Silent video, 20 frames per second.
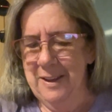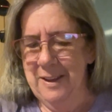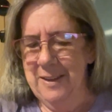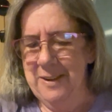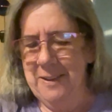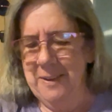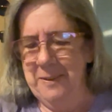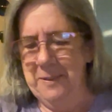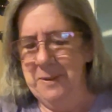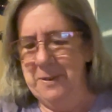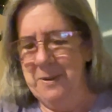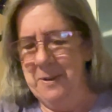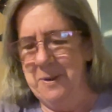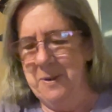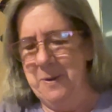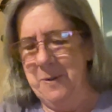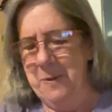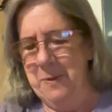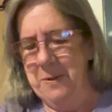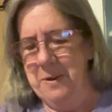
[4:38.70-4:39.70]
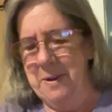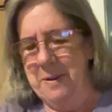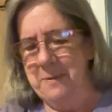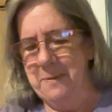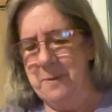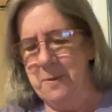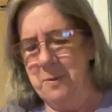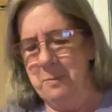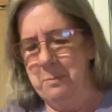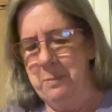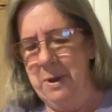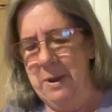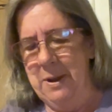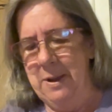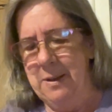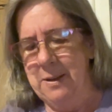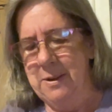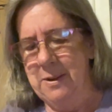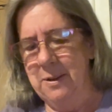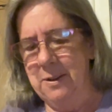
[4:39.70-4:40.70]
So I'm just going to hold that for a
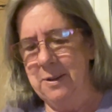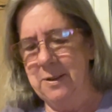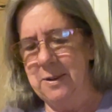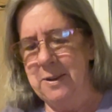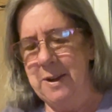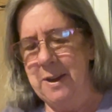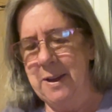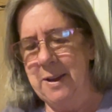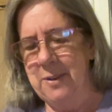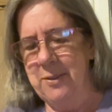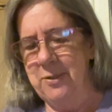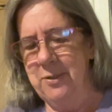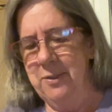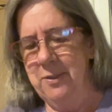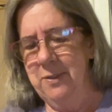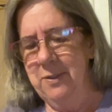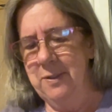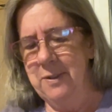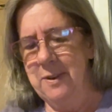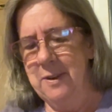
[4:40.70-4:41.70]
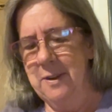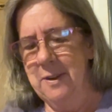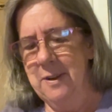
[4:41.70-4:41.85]
minute till it attaches.